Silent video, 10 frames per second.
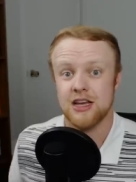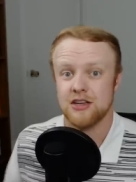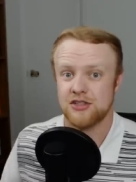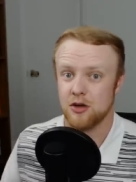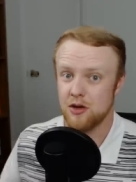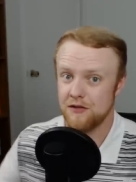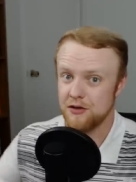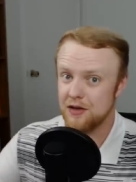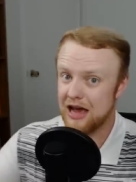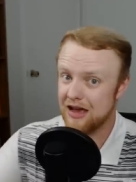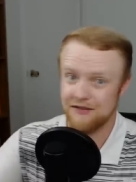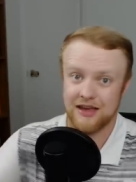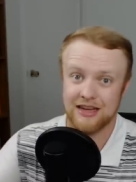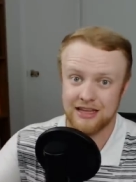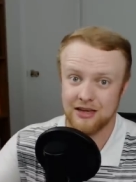so if you have
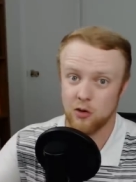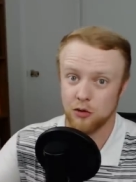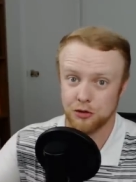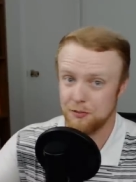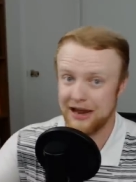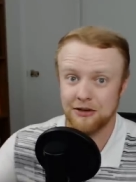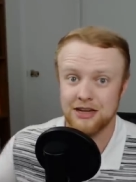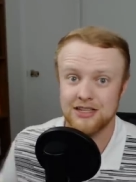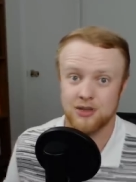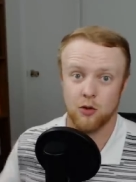any older parents